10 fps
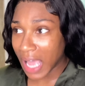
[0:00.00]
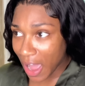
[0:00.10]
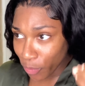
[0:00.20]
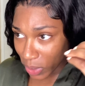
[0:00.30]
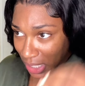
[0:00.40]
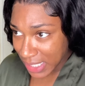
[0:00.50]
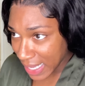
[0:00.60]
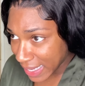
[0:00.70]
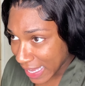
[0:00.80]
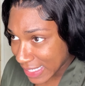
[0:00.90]
I wanna
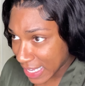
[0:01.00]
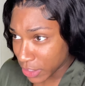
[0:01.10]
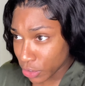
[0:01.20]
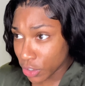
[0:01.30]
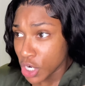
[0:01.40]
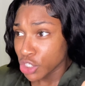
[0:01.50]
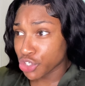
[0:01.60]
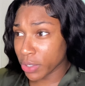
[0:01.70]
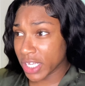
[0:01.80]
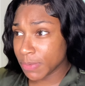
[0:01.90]
say it's either
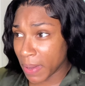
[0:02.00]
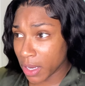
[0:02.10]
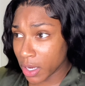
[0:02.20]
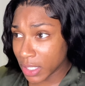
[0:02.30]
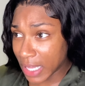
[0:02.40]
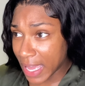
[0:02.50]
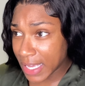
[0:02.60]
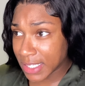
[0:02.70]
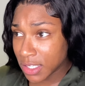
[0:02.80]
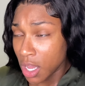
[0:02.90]
transparent
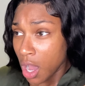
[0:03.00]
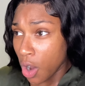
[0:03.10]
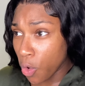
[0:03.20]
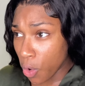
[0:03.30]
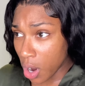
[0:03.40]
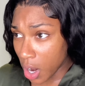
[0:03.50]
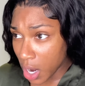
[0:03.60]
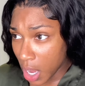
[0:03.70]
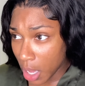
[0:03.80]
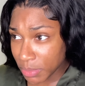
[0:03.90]
lace
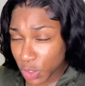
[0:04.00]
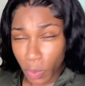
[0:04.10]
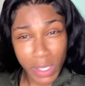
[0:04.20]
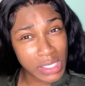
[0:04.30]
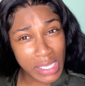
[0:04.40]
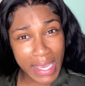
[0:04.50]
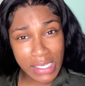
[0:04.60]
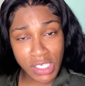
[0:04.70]
or um, Swiss lace.